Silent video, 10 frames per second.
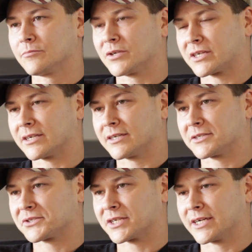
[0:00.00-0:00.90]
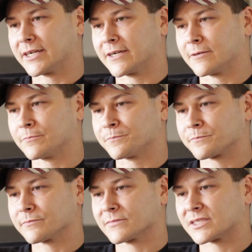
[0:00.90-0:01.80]
because I
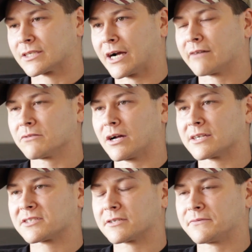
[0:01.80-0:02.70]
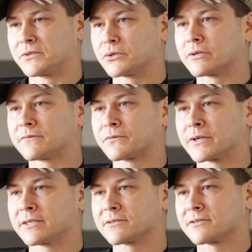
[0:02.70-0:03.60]
have lost a few good
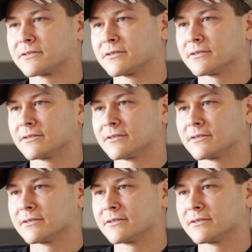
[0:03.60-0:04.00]
friends